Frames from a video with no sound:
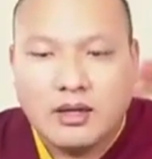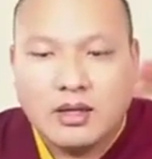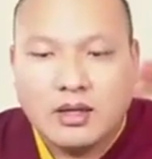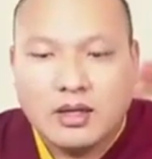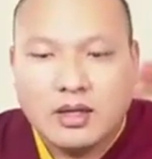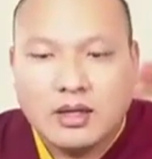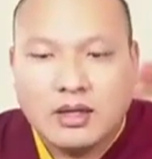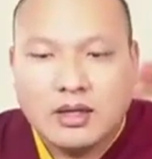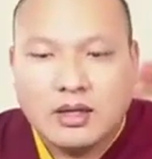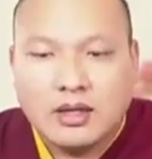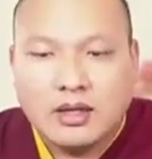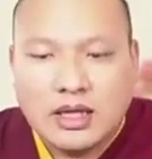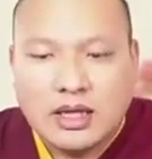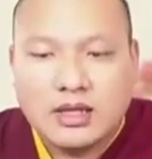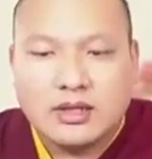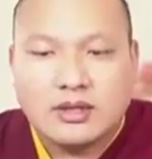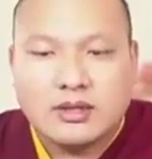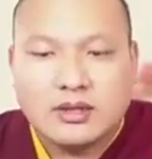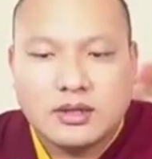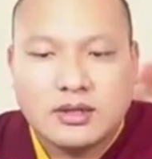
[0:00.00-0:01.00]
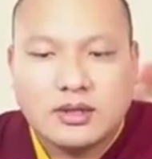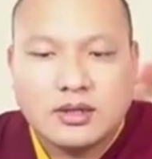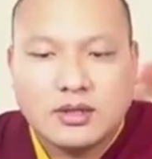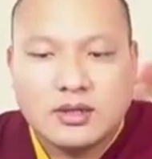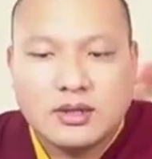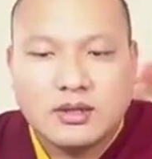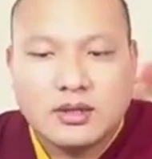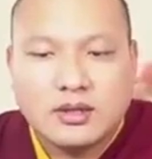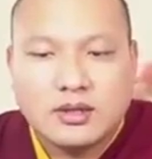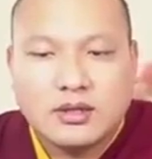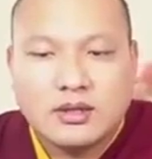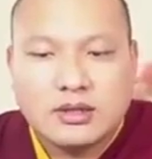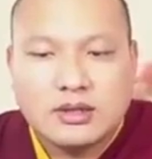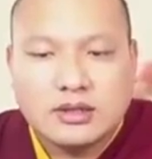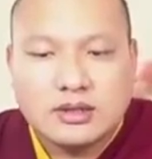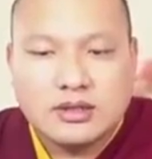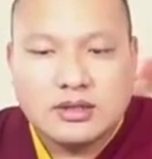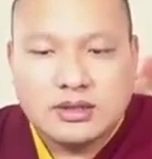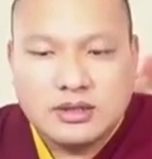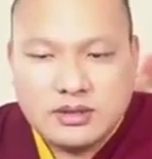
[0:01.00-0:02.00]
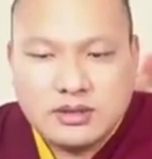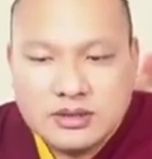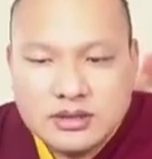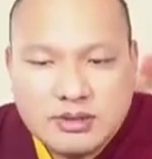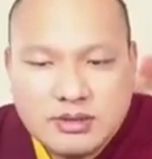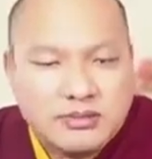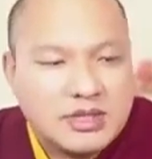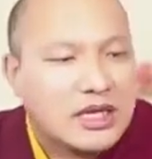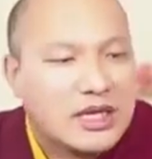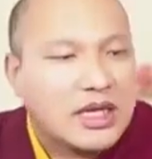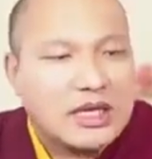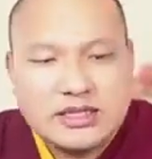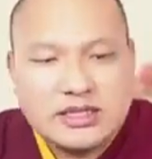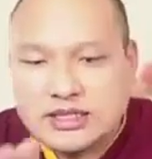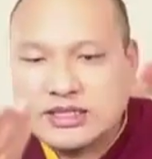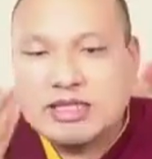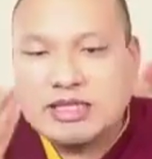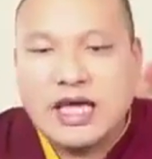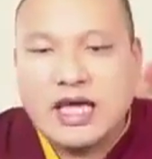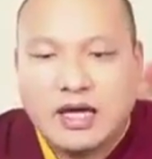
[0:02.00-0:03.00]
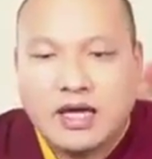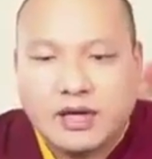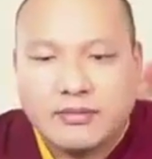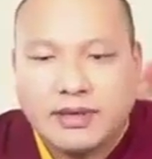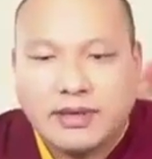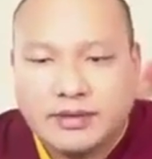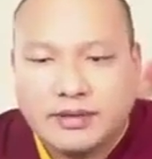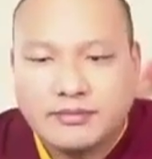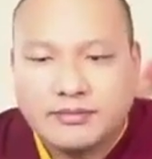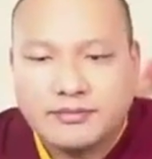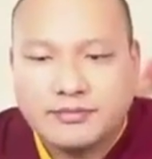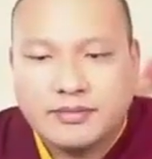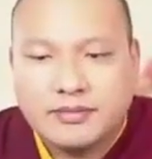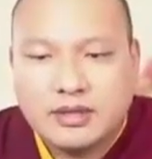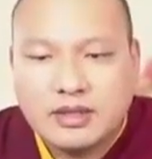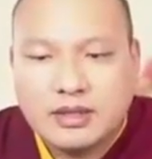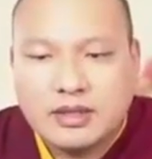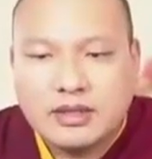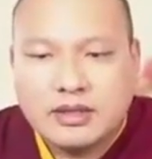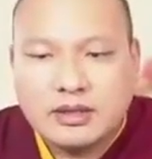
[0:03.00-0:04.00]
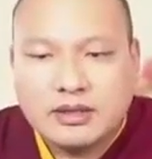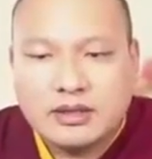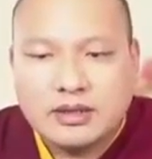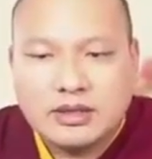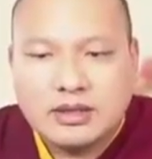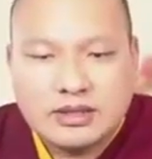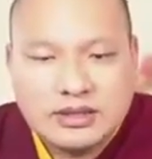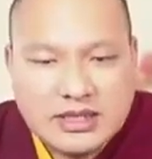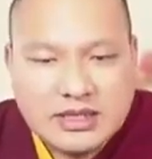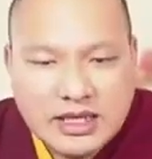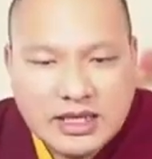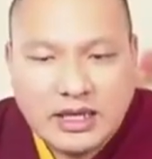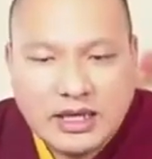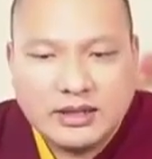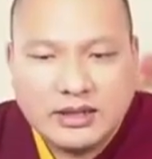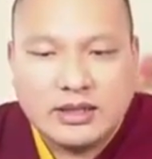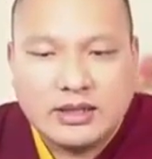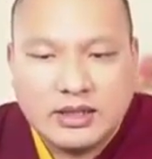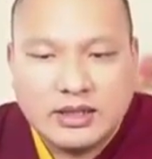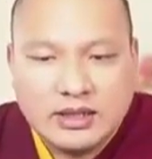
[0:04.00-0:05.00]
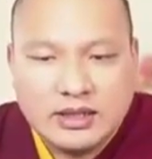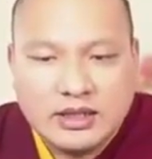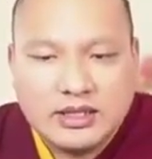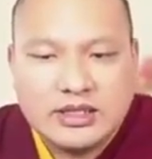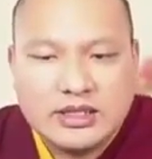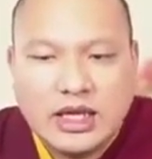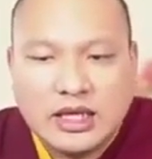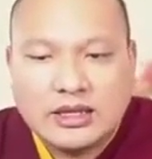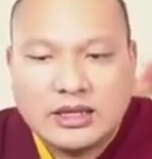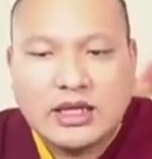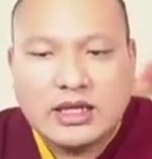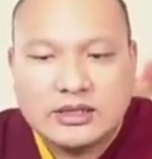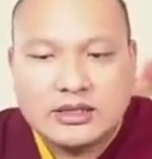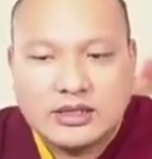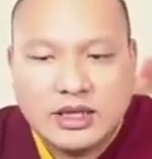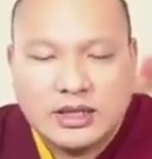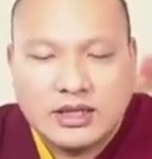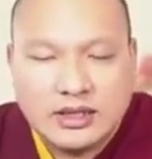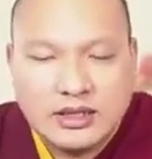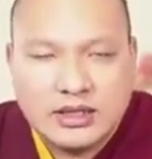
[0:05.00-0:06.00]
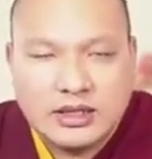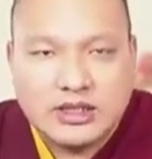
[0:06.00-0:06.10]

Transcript: And if you need to serve meat to that many people, you can't wait until there are enough corpses of dead animals. So you'd have to kill